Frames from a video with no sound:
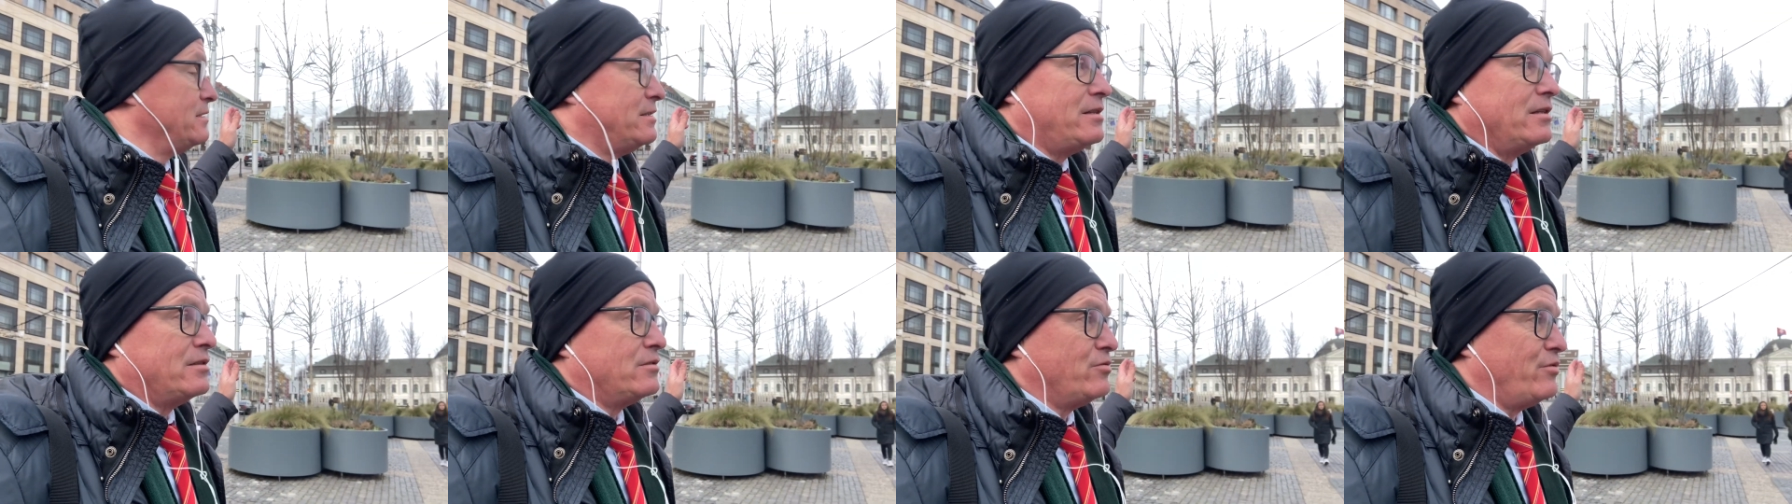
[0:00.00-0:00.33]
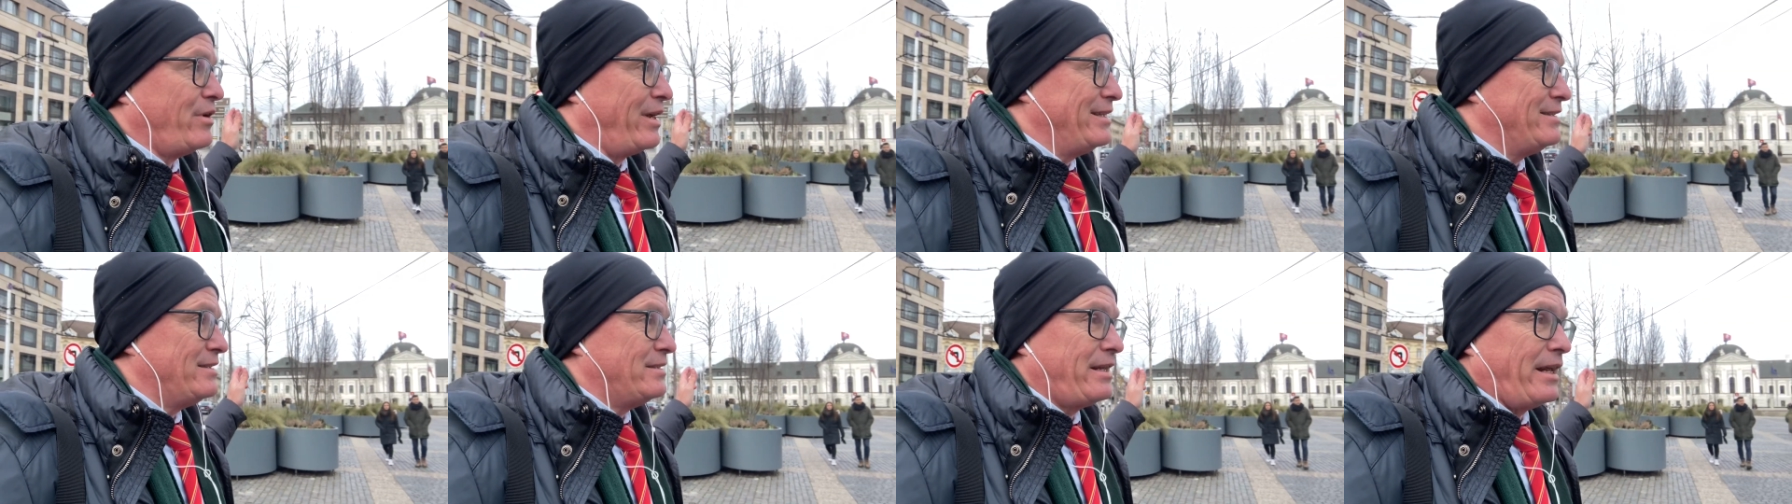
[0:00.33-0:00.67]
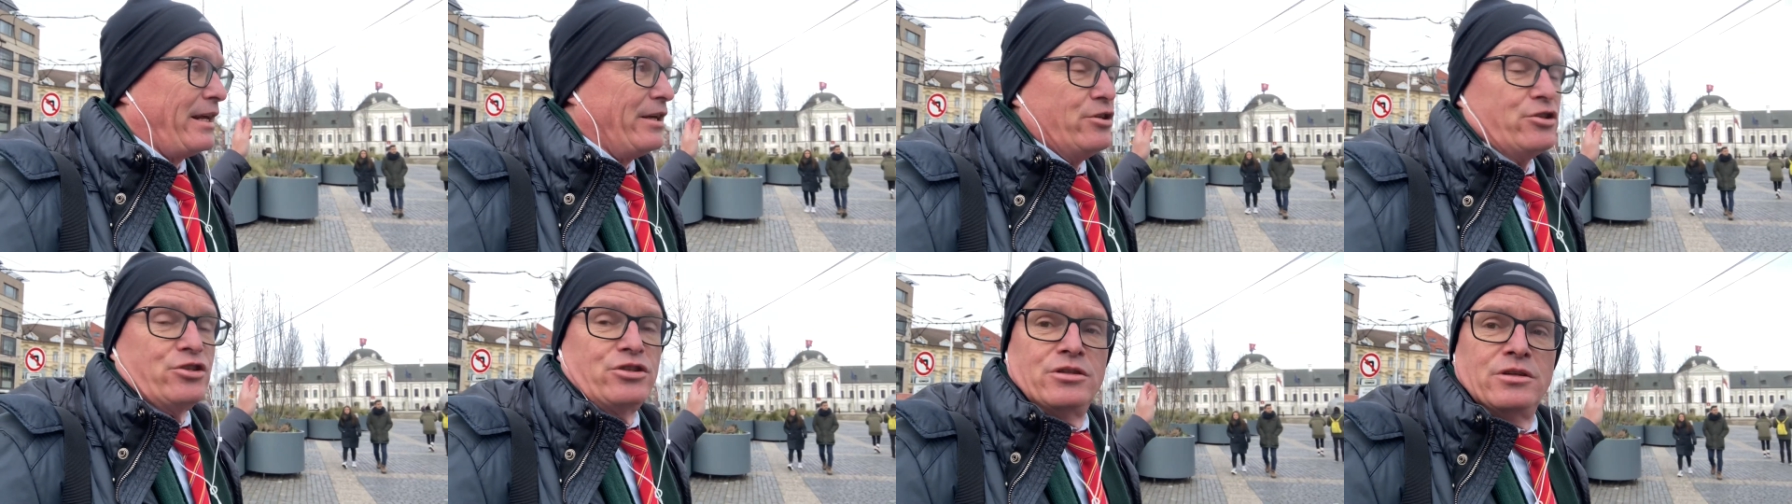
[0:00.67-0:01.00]
the train
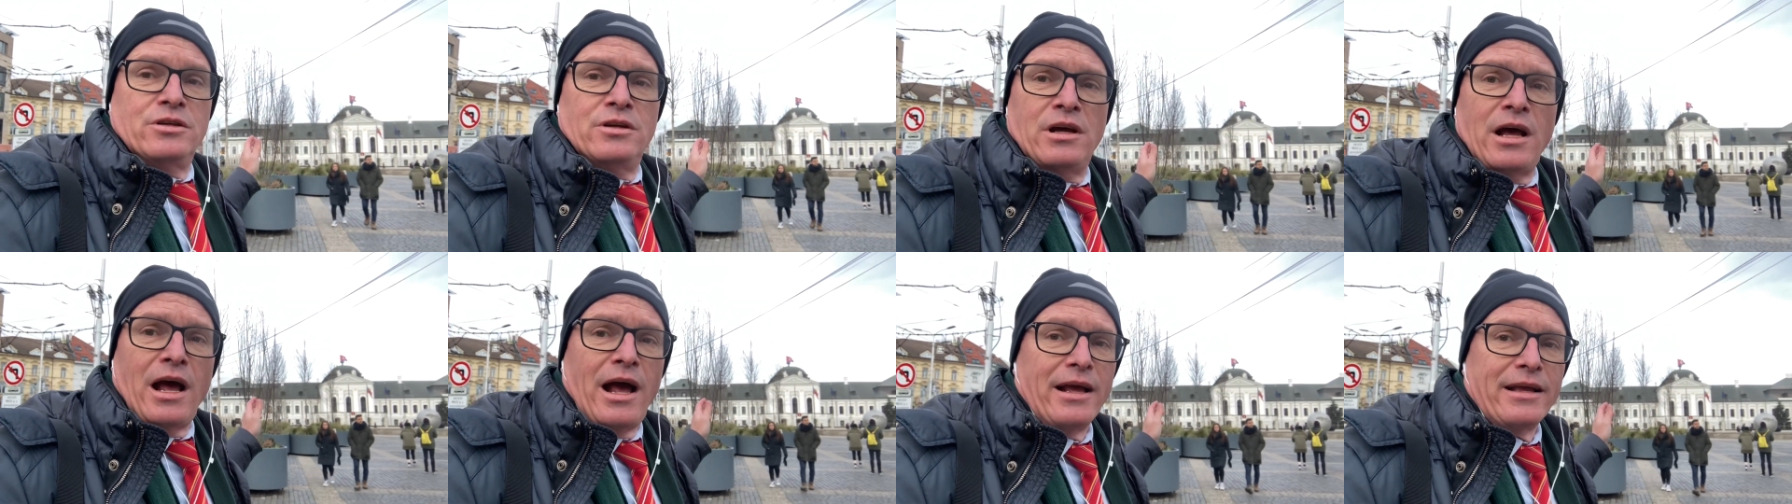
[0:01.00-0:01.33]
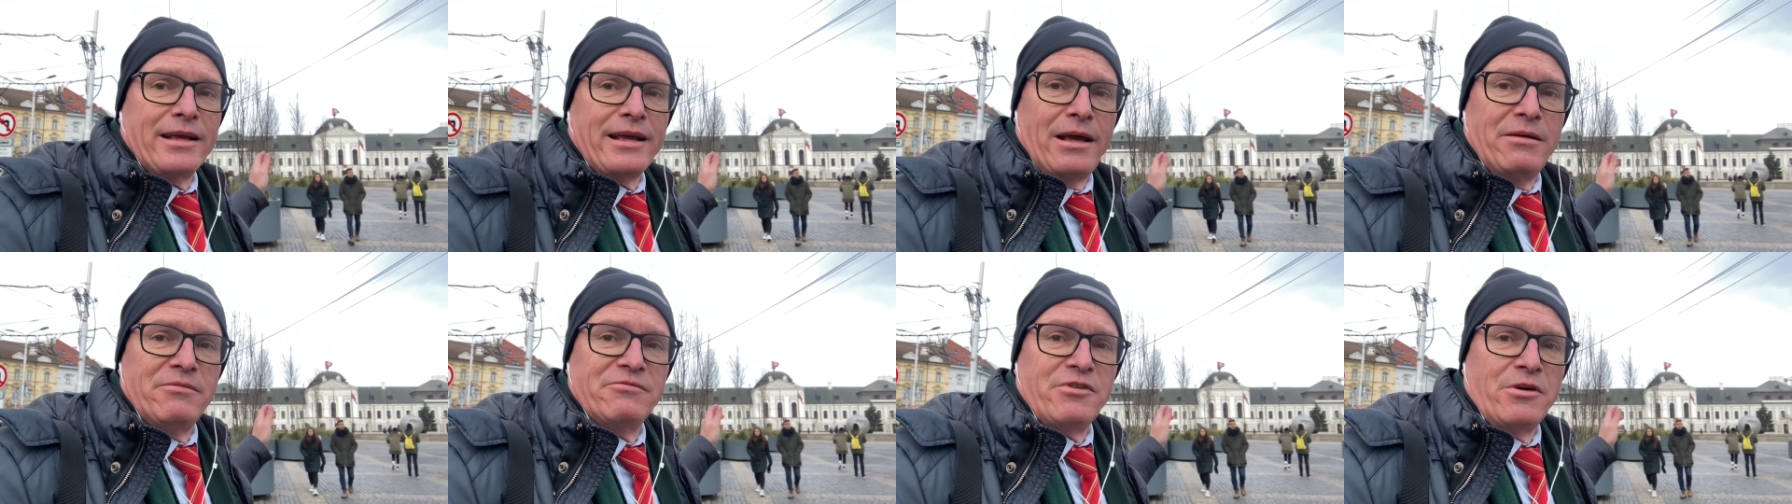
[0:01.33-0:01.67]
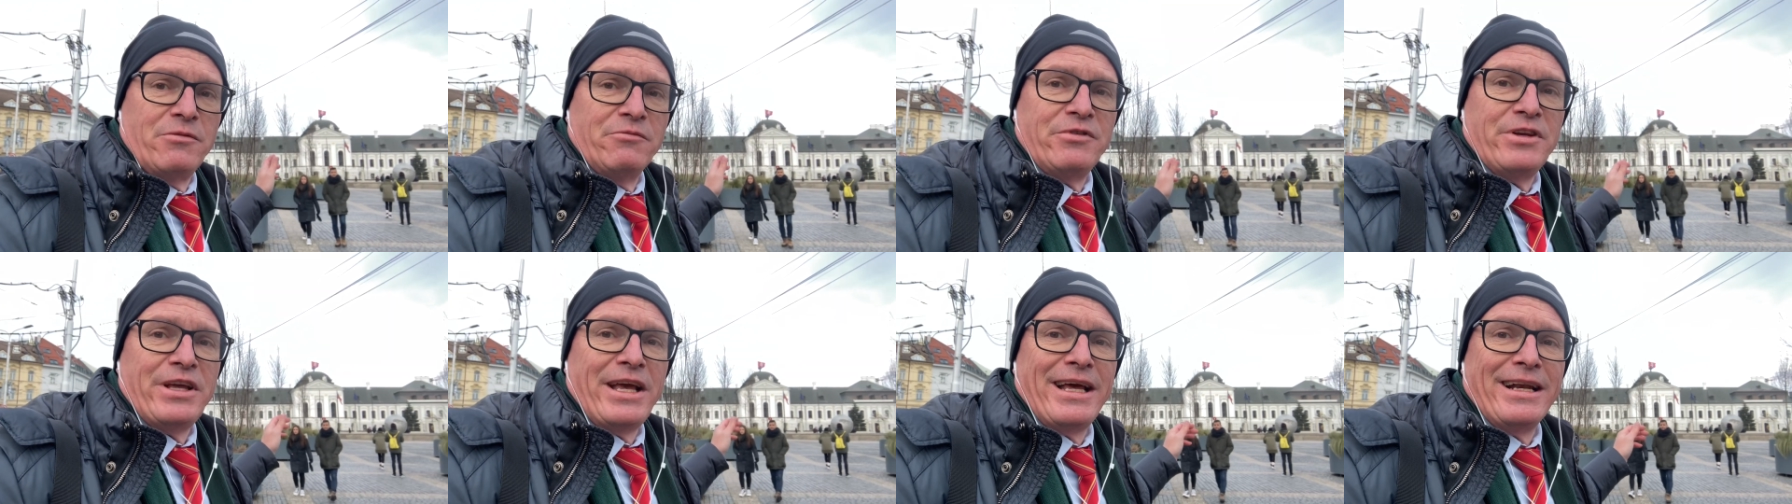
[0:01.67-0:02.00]
station. I came
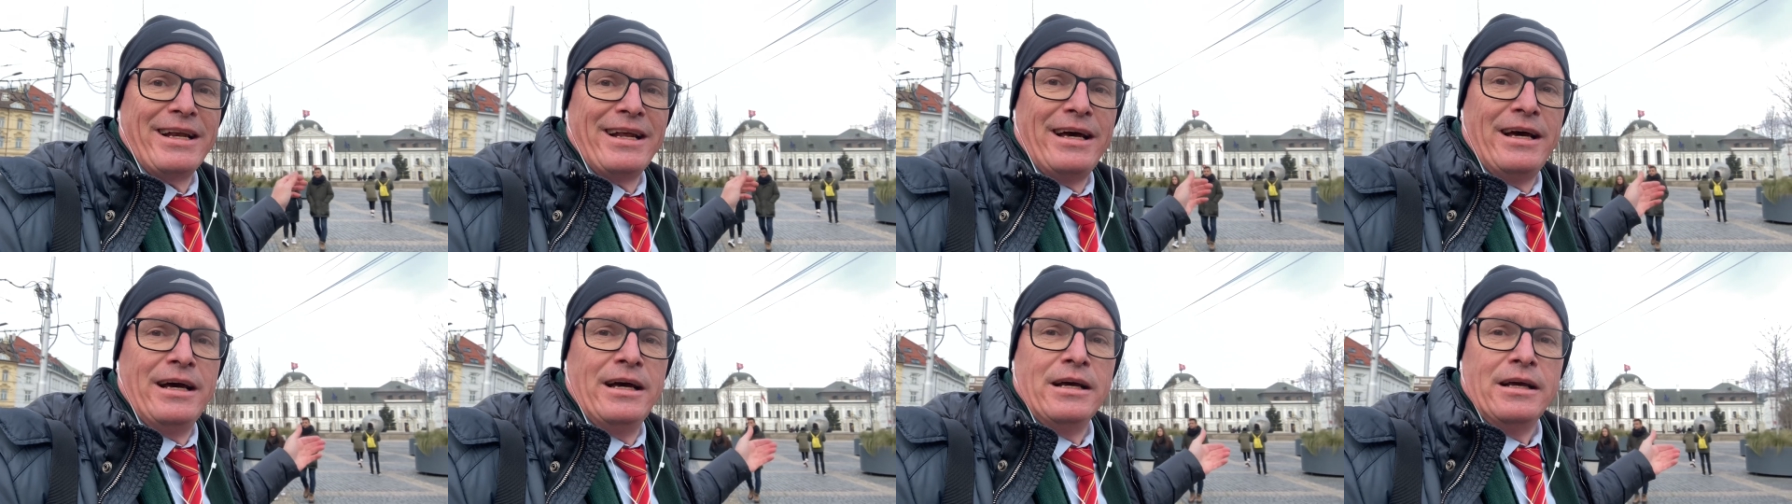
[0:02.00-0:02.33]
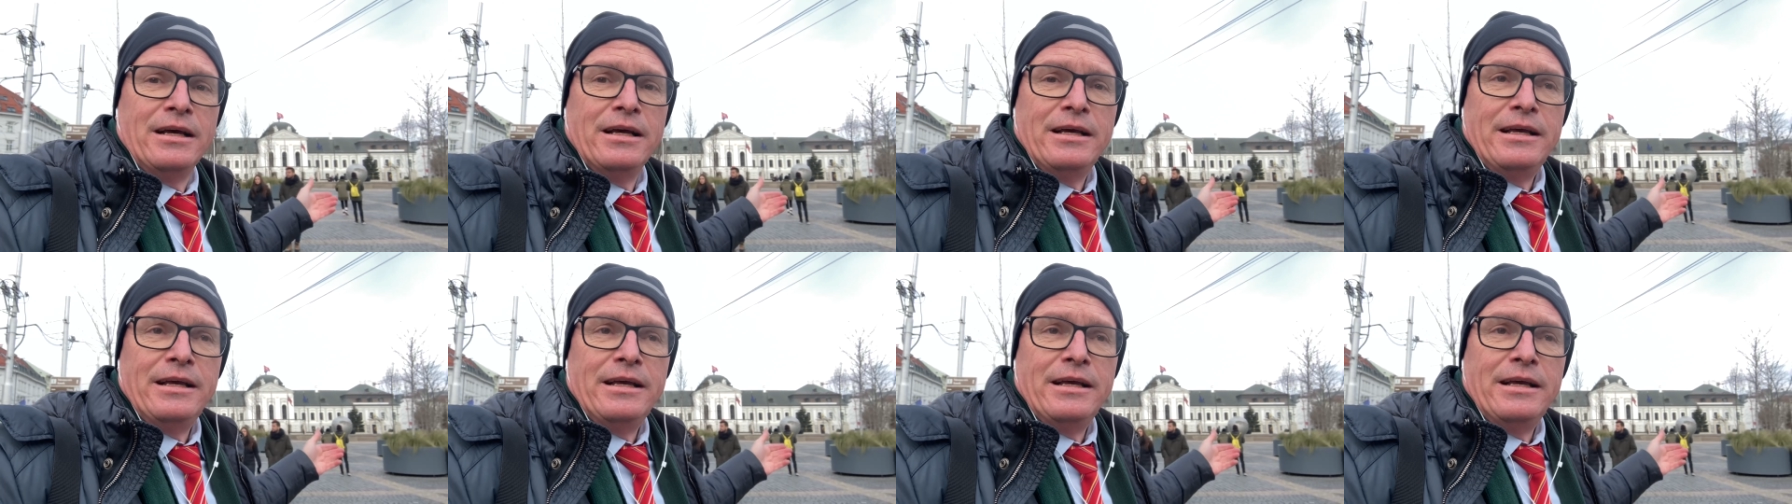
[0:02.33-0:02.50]
from Vienna.